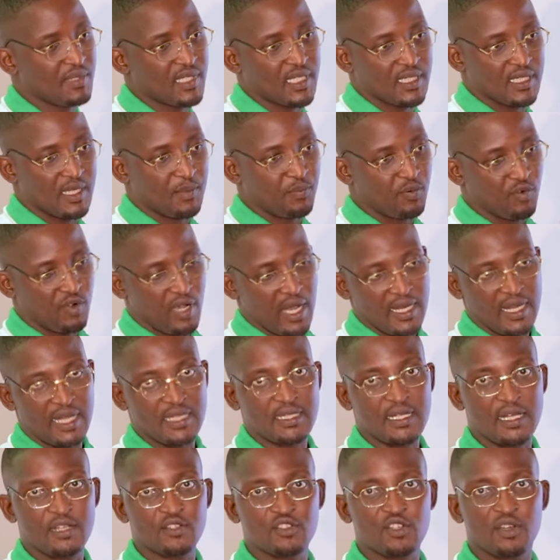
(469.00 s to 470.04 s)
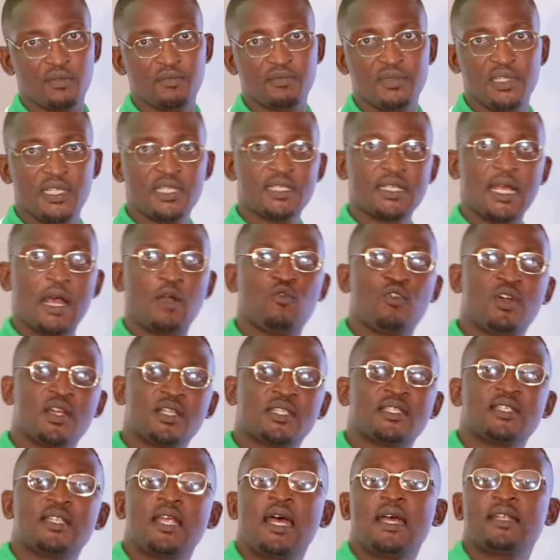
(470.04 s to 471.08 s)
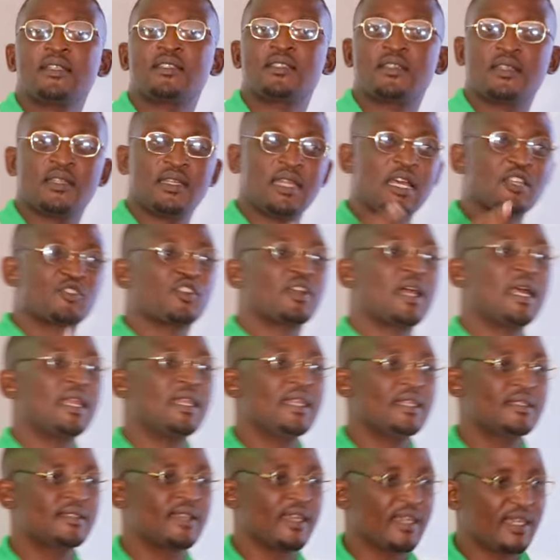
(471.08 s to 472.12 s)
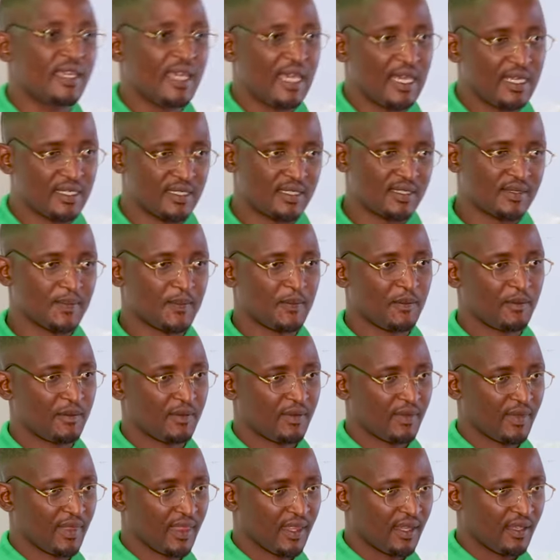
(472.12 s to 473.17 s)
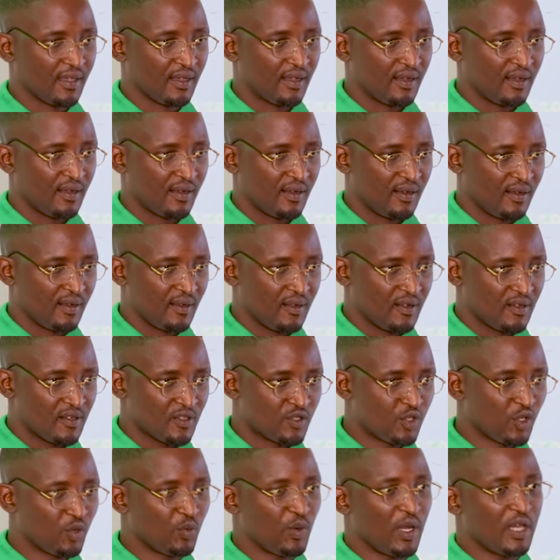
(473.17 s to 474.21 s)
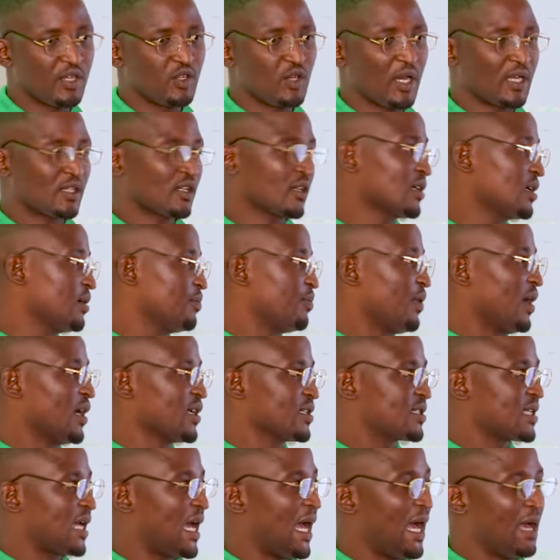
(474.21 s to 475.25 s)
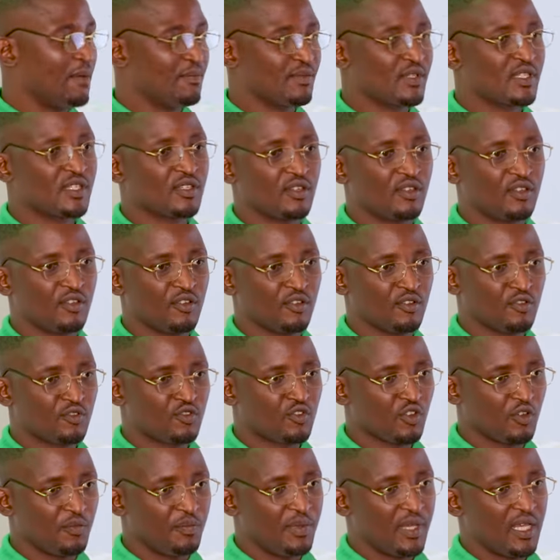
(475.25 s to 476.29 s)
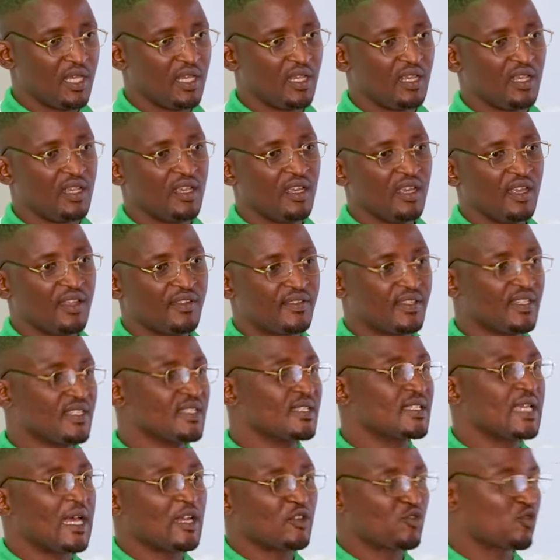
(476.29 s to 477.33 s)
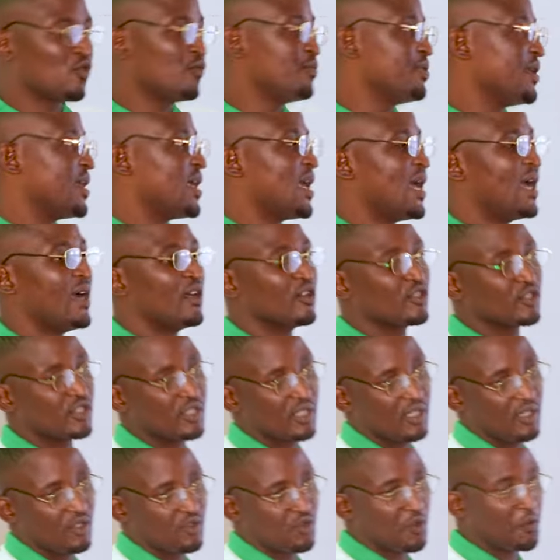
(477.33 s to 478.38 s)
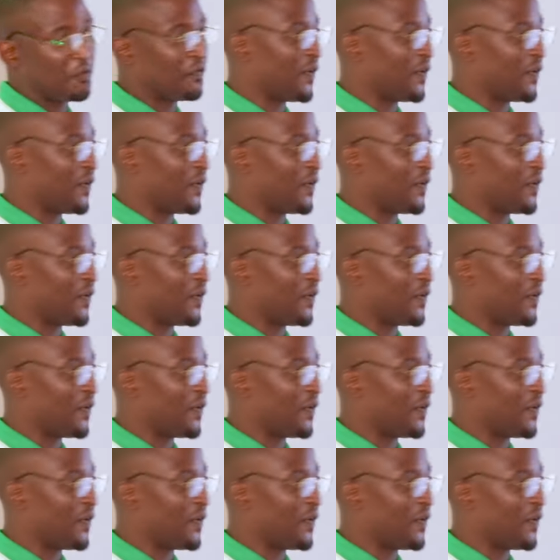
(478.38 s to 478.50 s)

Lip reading: is a pluralia tantum. These are words that naturally take S. So when you are talking about arms to be things that could be held to